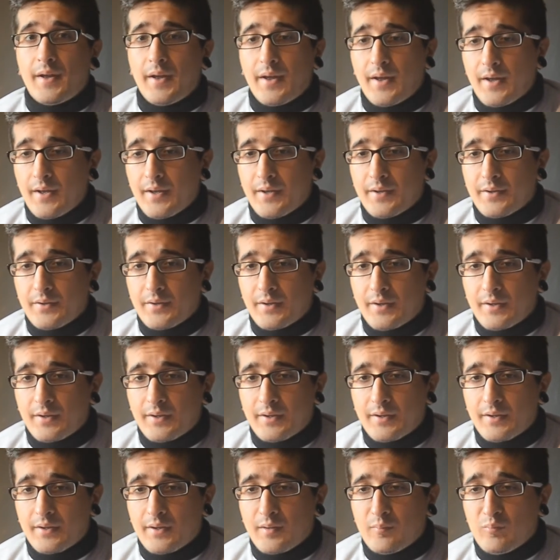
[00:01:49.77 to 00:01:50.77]
And
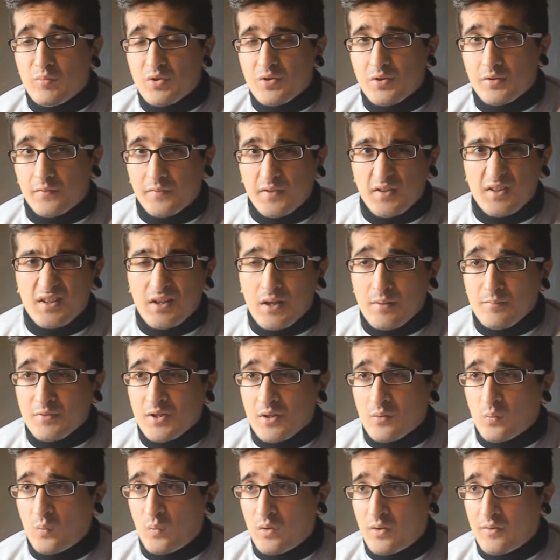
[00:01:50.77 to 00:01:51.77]
most of the times at